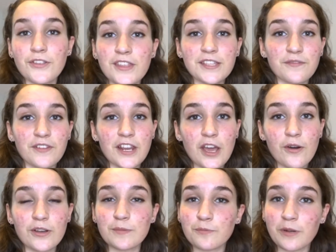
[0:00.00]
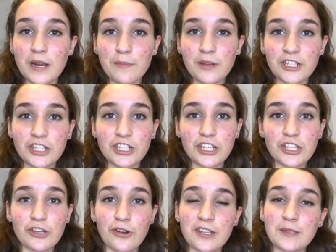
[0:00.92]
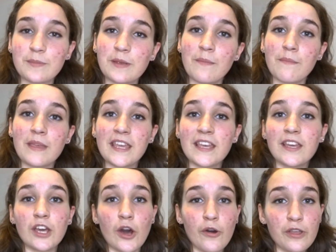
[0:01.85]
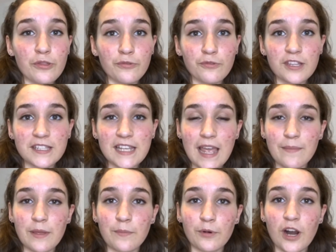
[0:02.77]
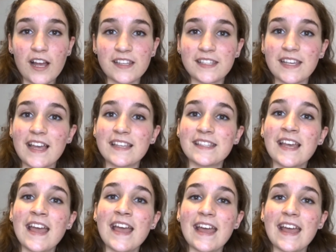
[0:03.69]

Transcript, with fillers: this video is pretty much just going to be me going through the taming process